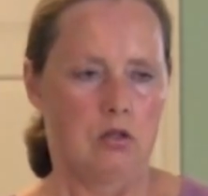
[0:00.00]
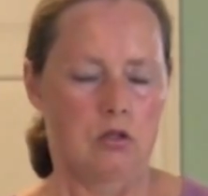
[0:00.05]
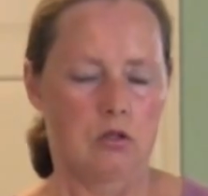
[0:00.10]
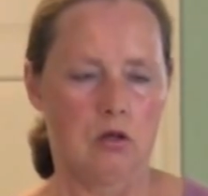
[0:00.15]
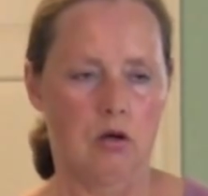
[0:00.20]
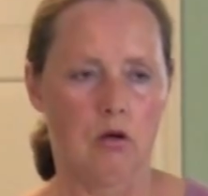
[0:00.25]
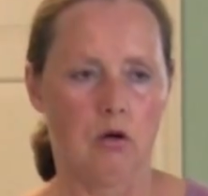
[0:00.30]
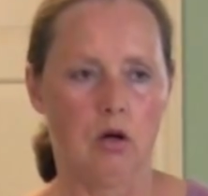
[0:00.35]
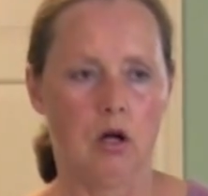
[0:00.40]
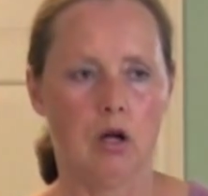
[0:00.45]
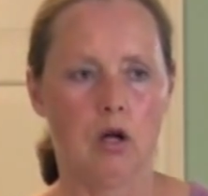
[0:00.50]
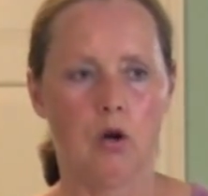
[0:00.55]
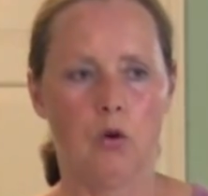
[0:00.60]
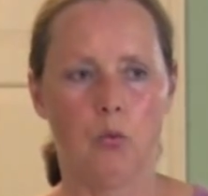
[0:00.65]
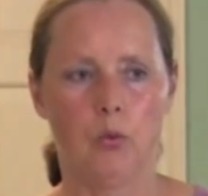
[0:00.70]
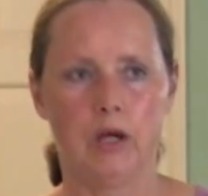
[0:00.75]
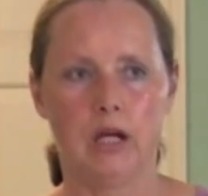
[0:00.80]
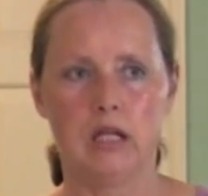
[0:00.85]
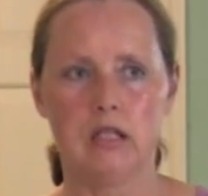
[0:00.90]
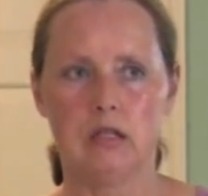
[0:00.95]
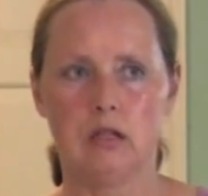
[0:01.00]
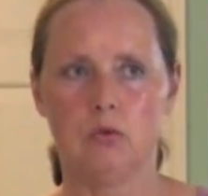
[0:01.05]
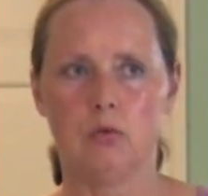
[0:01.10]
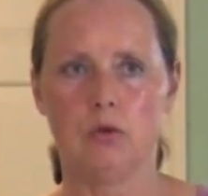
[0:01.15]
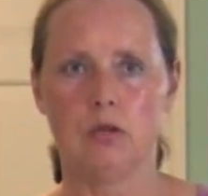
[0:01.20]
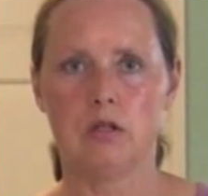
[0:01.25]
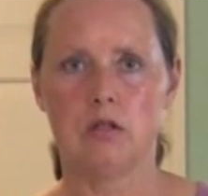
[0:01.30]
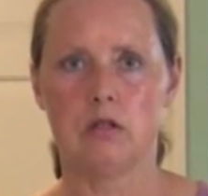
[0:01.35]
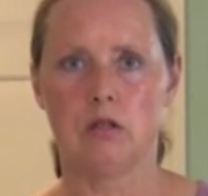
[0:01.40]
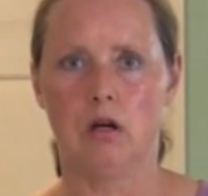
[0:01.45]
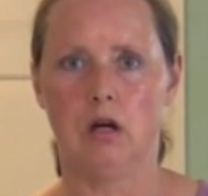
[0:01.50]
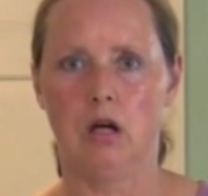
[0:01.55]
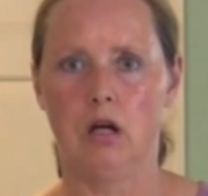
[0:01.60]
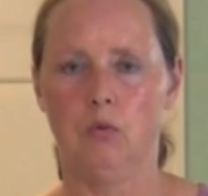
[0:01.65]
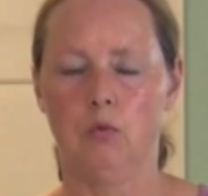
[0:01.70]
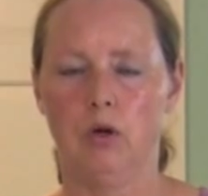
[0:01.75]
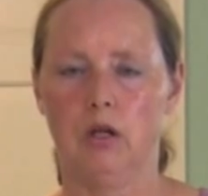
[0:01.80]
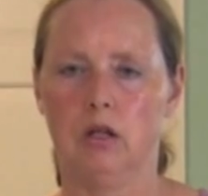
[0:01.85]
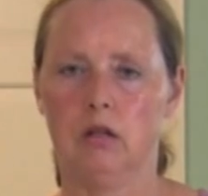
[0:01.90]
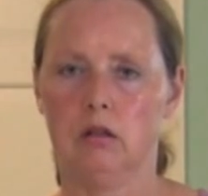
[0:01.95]
So what I did was
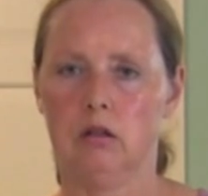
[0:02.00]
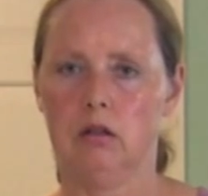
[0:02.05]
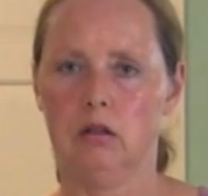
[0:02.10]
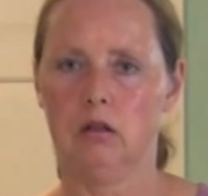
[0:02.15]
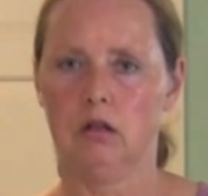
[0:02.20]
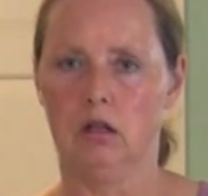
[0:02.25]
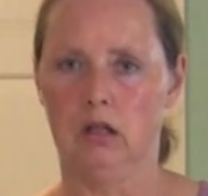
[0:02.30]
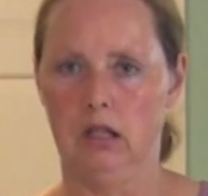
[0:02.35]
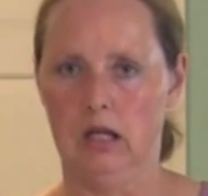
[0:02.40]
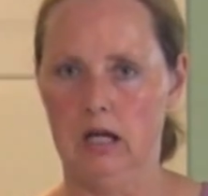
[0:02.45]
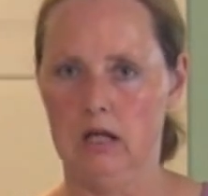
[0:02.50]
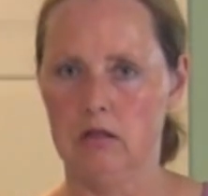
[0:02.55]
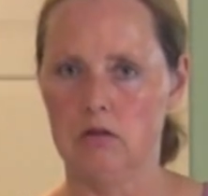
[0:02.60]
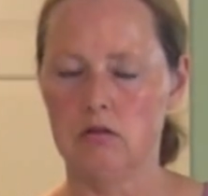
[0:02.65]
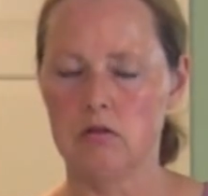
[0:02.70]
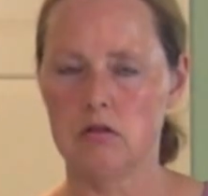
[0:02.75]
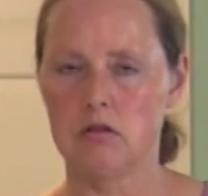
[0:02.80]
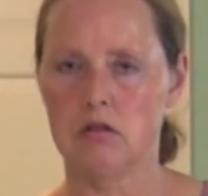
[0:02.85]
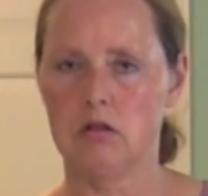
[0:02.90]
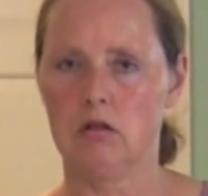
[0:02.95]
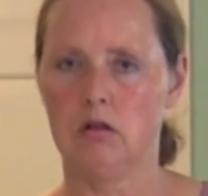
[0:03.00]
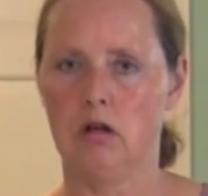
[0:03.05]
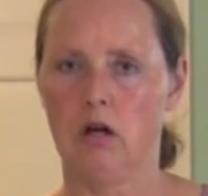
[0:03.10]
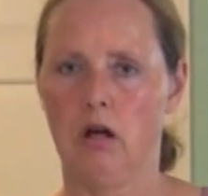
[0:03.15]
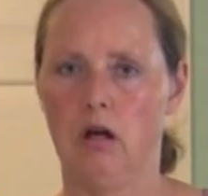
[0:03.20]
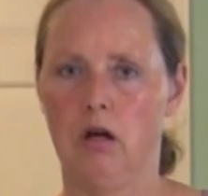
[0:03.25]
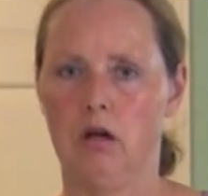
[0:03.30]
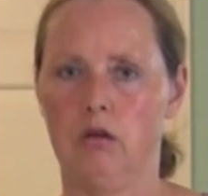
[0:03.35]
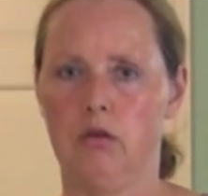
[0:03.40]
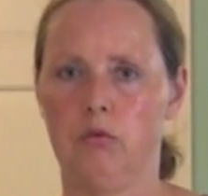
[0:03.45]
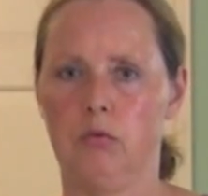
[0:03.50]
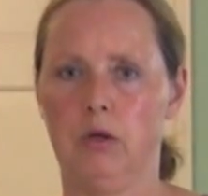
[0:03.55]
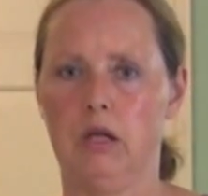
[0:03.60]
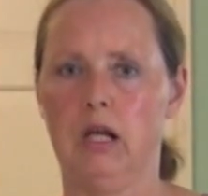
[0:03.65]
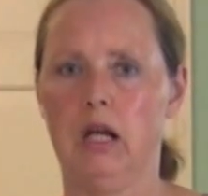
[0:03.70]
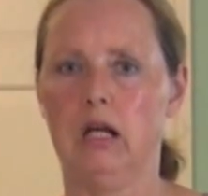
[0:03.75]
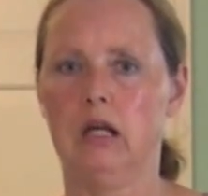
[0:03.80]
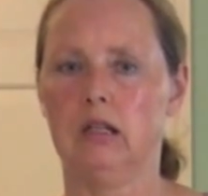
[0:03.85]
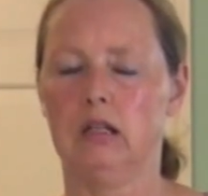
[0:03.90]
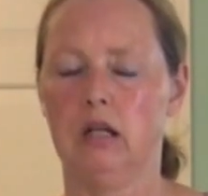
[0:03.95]
I went on a cleanse, a
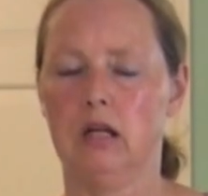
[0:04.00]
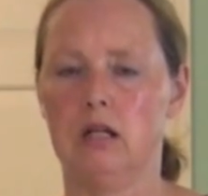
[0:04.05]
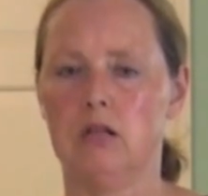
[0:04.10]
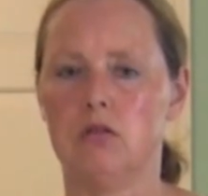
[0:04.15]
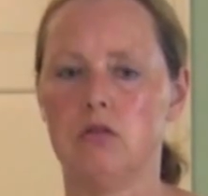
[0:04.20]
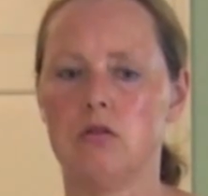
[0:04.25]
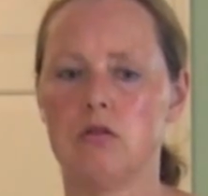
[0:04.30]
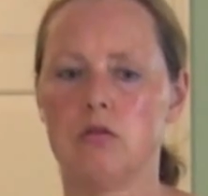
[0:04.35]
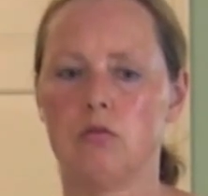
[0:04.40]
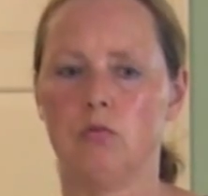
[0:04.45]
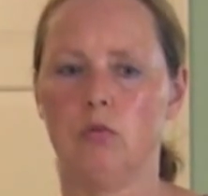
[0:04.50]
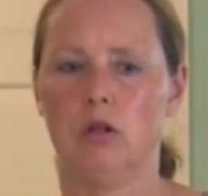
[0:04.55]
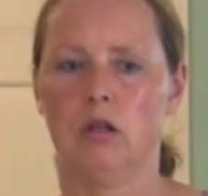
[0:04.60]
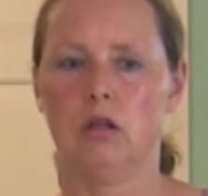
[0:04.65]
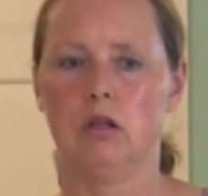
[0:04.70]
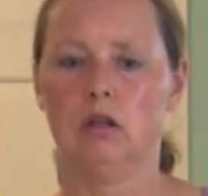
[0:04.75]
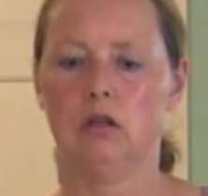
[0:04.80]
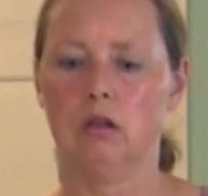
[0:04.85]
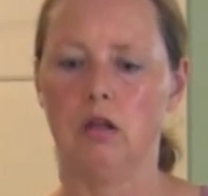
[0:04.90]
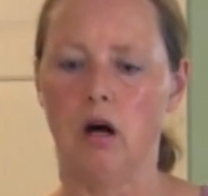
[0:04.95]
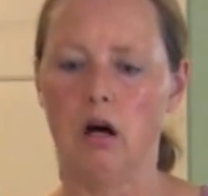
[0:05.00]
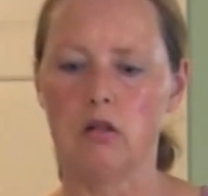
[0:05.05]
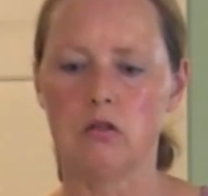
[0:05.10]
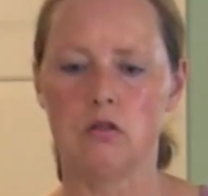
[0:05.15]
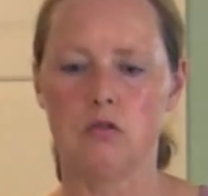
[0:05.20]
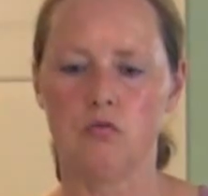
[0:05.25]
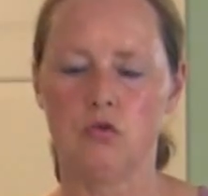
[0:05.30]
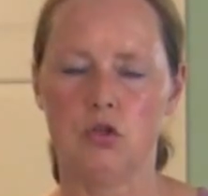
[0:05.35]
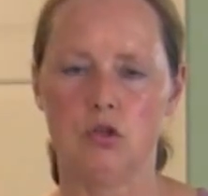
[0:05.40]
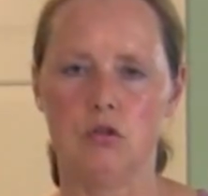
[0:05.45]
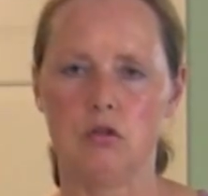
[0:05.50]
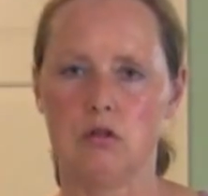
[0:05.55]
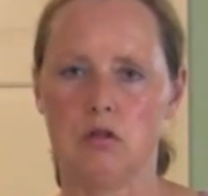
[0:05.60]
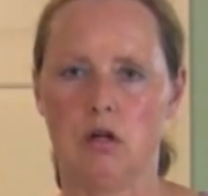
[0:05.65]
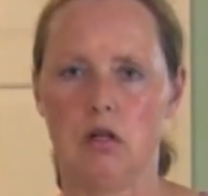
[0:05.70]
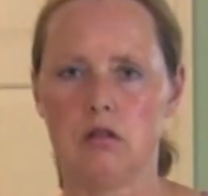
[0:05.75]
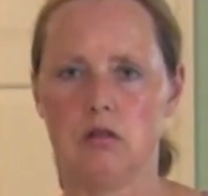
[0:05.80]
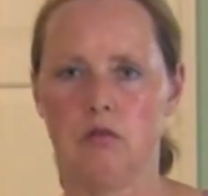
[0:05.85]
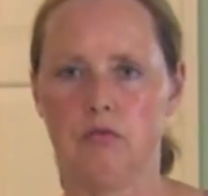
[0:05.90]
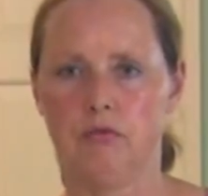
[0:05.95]
3-day cleanse with lots of juice,
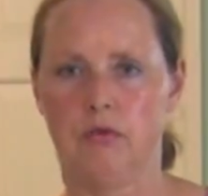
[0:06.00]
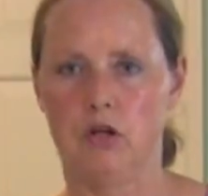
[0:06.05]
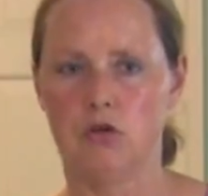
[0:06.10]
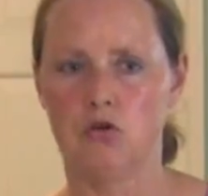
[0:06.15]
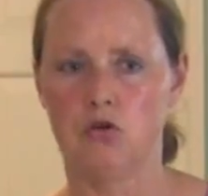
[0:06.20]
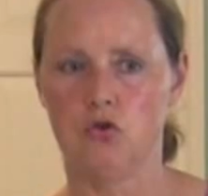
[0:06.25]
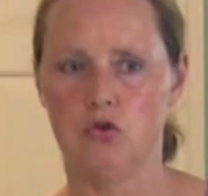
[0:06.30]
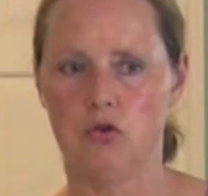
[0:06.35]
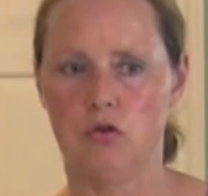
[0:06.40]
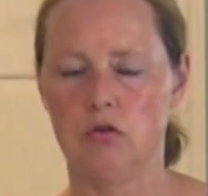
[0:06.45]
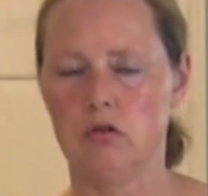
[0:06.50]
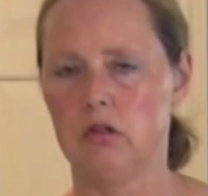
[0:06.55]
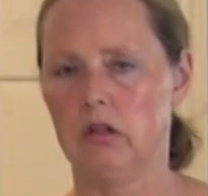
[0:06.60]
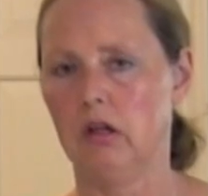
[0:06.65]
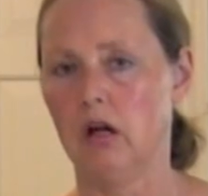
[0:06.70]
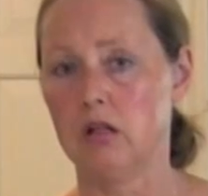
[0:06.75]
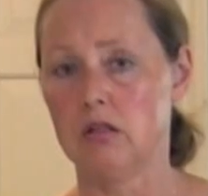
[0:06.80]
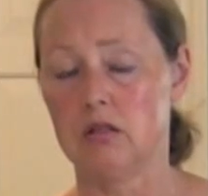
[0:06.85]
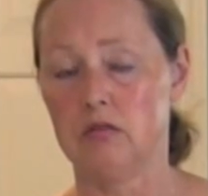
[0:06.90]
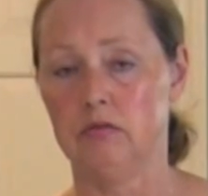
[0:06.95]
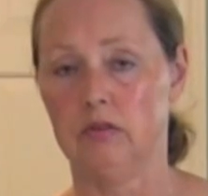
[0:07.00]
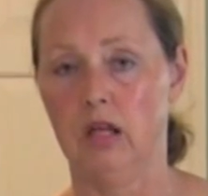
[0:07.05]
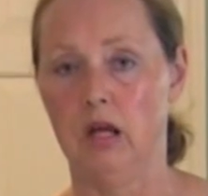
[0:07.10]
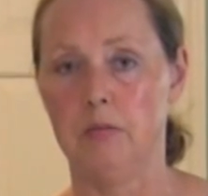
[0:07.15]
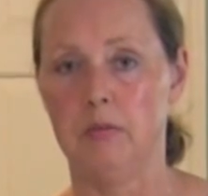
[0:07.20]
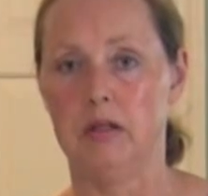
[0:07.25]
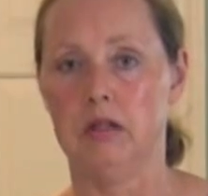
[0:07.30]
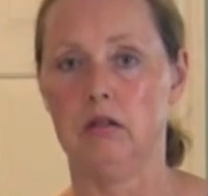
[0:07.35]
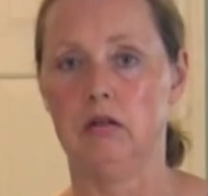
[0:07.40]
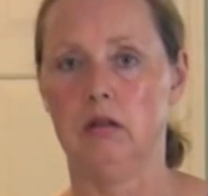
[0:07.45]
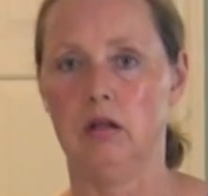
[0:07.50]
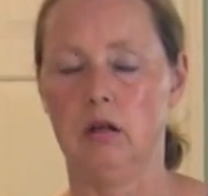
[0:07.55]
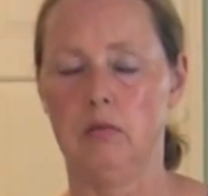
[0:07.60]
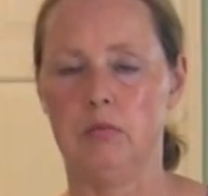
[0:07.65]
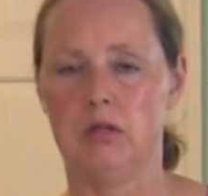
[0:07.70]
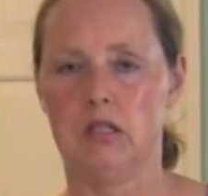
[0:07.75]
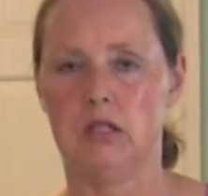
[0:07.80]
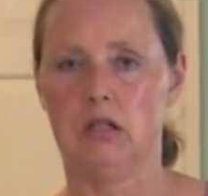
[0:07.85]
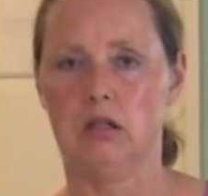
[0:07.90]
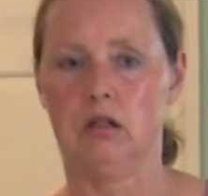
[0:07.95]
lots of fresh juice, lots of lemon
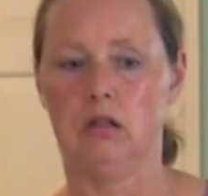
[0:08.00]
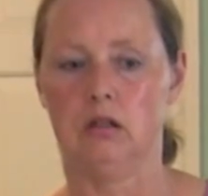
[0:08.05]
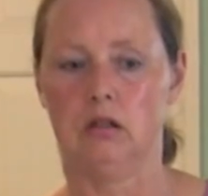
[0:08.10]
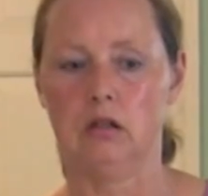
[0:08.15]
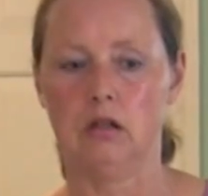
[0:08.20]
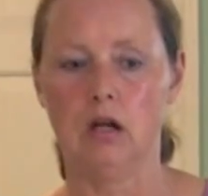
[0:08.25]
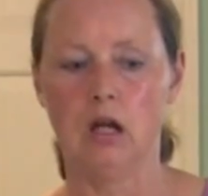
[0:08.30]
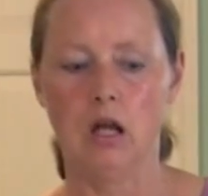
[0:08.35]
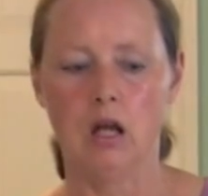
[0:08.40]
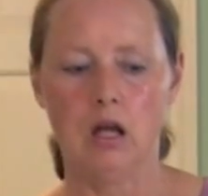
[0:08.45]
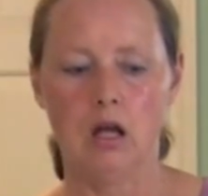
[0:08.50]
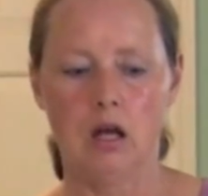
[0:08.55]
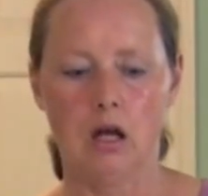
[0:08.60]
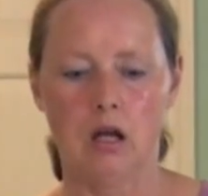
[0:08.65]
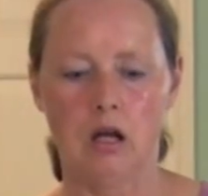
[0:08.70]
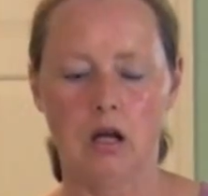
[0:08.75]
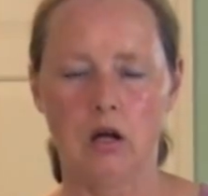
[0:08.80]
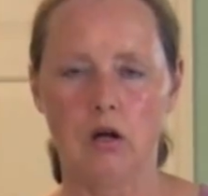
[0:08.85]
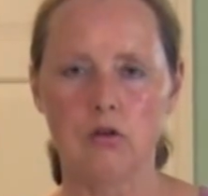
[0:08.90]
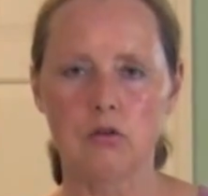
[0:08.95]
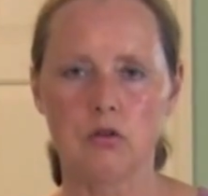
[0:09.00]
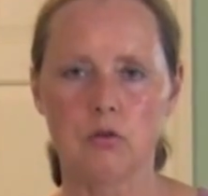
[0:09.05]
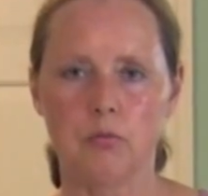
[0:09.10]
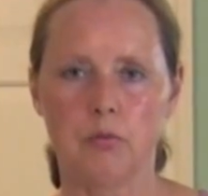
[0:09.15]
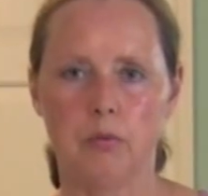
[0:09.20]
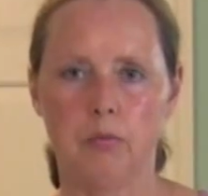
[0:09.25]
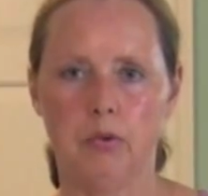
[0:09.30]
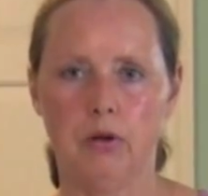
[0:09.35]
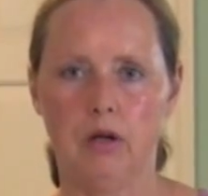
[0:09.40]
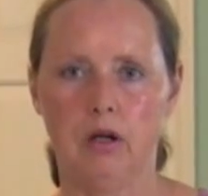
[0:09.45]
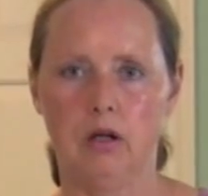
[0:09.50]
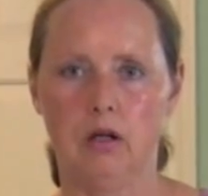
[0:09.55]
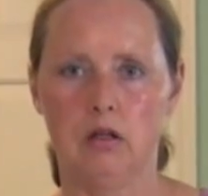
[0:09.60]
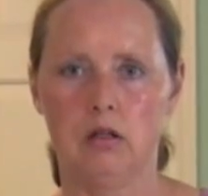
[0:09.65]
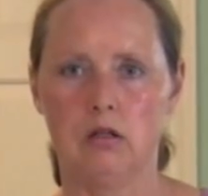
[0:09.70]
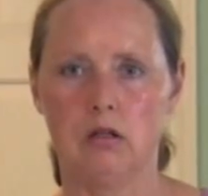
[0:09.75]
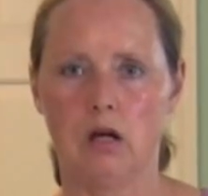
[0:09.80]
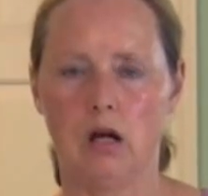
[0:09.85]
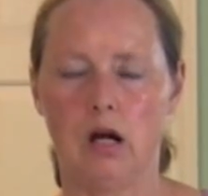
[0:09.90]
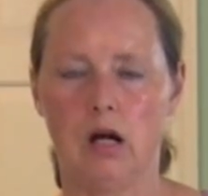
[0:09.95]
in particular. And I also
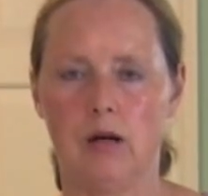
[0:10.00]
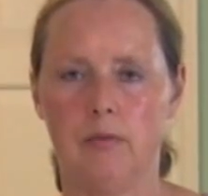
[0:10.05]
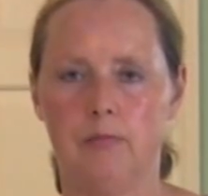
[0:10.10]
prepared